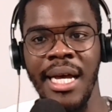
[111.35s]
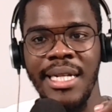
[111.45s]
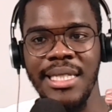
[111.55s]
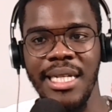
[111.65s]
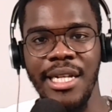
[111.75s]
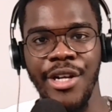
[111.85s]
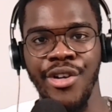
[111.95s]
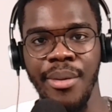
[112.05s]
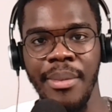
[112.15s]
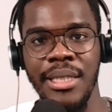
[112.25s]
there's an
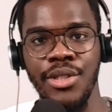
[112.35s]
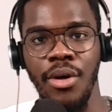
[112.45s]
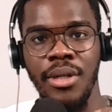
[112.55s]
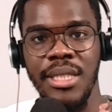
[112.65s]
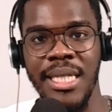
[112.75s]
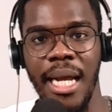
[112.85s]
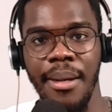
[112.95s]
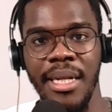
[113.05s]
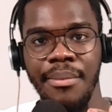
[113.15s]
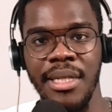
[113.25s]
agreement on the
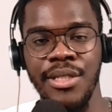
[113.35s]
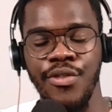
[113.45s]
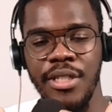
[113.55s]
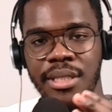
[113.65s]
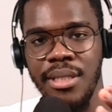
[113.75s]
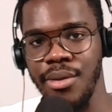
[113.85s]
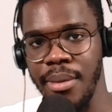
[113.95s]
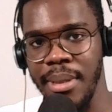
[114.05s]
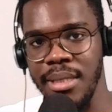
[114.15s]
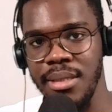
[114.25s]
time limits for
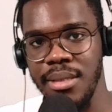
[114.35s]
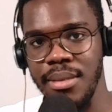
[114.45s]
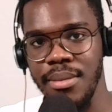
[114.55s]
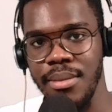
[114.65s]
disagreement.